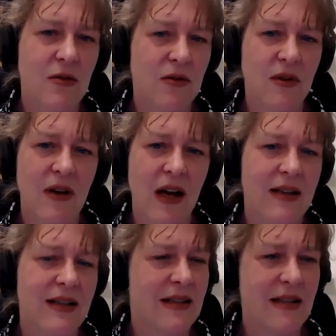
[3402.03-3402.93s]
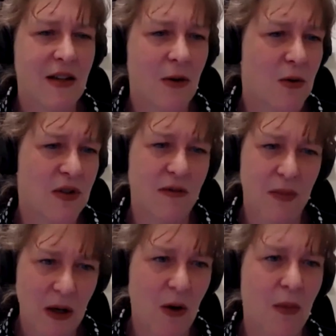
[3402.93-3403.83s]
to like CEOs of
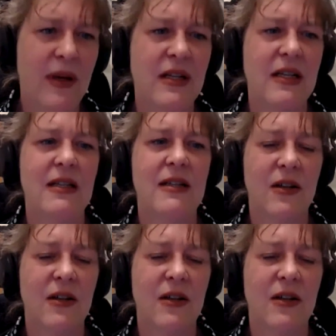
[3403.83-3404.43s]
big companies.